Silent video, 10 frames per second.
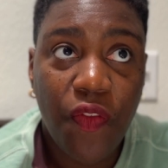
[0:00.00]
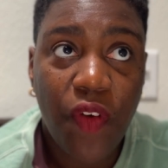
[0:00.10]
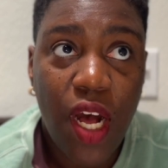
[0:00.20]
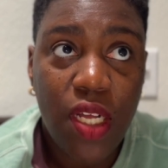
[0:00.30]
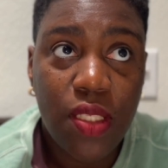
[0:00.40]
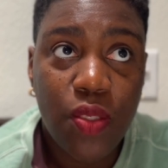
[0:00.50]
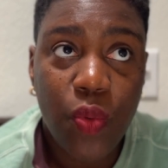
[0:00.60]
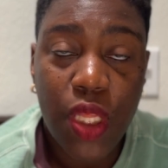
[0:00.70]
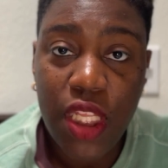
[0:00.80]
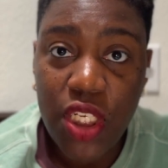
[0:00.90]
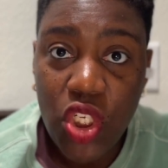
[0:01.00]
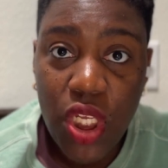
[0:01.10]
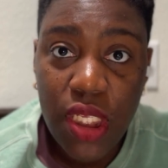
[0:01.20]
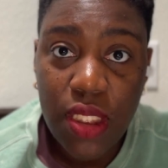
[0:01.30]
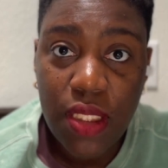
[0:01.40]
false
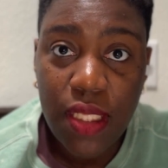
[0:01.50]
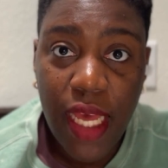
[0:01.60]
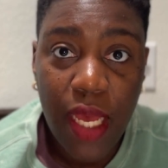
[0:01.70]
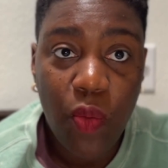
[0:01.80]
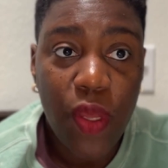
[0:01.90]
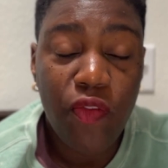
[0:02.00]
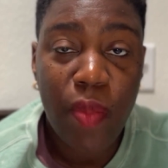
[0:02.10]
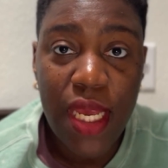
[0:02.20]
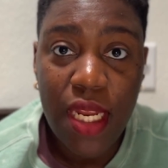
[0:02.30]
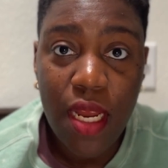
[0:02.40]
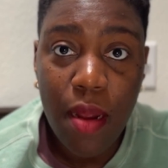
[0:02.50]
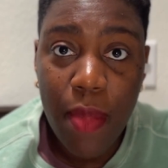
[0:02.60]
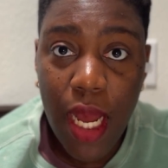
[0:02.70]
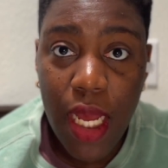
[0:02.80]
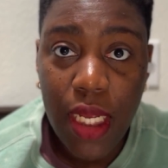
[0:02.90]
religions that we've made in our
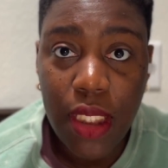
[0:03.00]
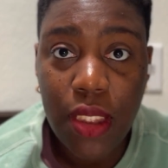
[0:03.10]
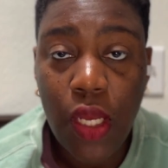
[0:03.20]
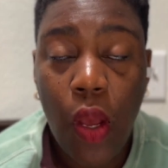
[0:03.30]
mind